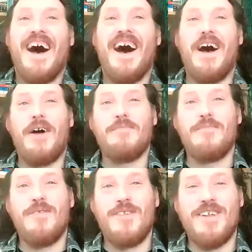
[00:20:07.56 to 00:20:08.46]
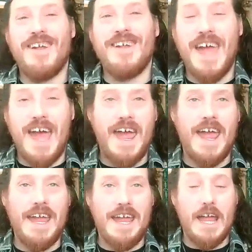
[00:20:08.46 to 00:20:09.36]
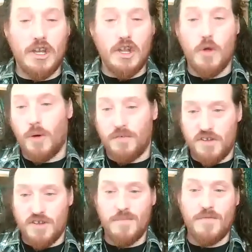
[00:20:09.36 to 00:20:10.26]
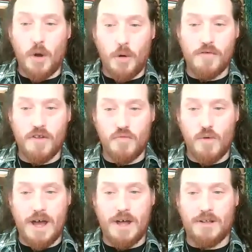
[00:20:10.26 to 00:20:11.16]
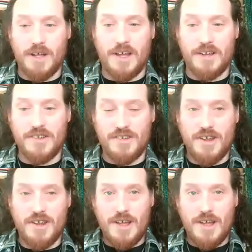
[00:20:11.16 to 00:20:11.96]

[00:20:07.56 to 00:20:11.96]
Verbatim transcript: And yeah, he, he knew officers involved as well, and